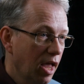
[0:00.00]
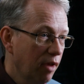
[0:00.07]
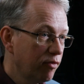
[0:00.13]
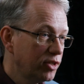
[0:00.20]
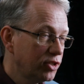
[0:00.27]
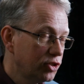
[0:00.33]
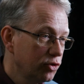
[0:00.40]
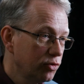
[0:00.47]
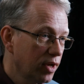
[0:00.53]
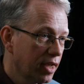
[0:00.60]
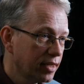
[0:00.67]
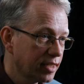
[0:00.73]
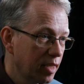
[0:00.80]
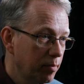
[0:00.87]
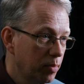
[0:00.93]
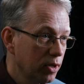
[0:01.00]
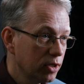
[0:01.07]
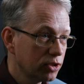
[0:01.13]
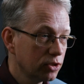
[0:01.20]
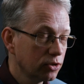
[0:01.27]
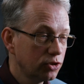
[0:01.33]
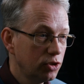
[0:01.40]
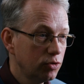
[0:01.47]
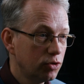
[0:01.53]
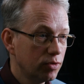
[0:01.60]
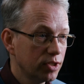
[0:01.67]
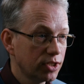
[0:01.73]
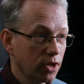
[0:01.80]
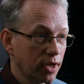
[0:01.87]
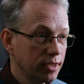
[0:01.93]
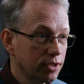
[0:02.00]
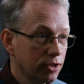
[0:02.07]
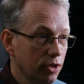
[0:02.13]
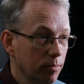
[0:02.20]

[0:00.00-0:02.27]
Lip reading: Every student has a personal tutor assigned to